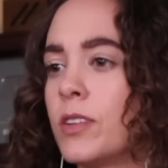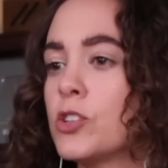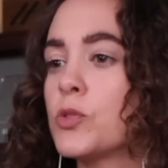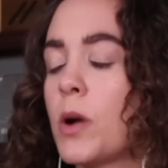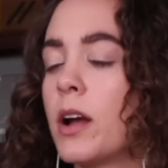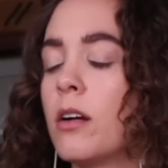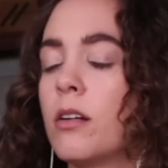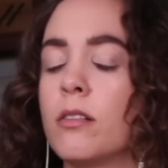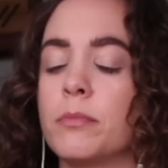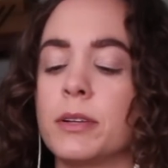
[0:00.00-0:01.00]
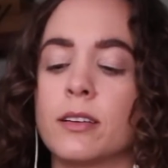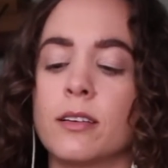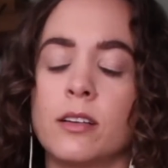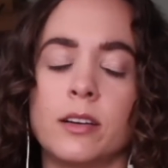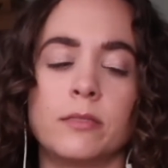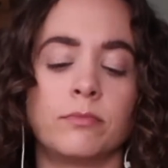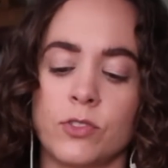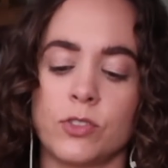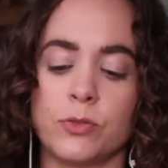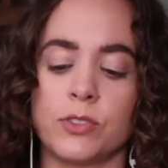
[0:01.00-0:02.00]
This is why, oh my God.
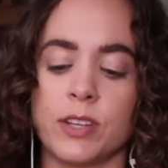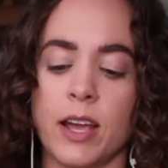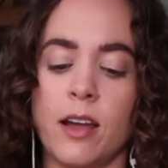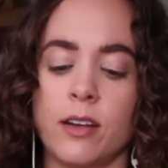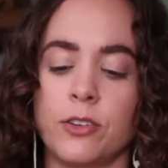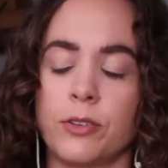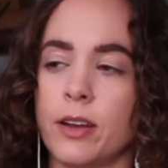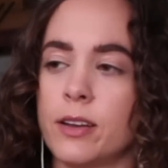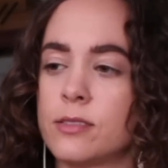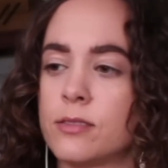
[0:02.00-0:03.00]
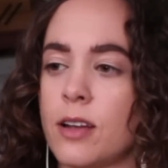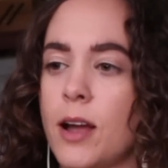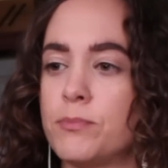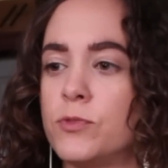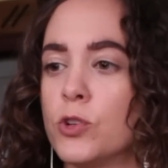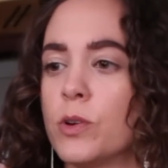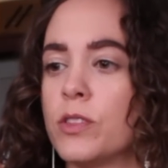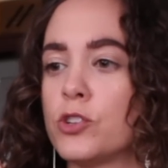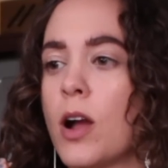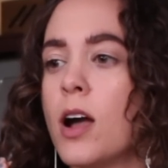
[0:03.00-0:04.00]
So sad, you guys. Stop
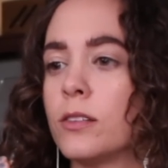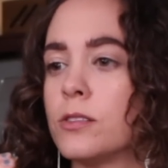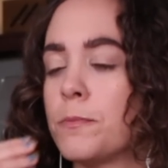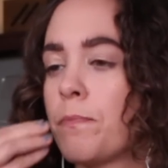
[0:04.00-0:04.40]
doing the drugs.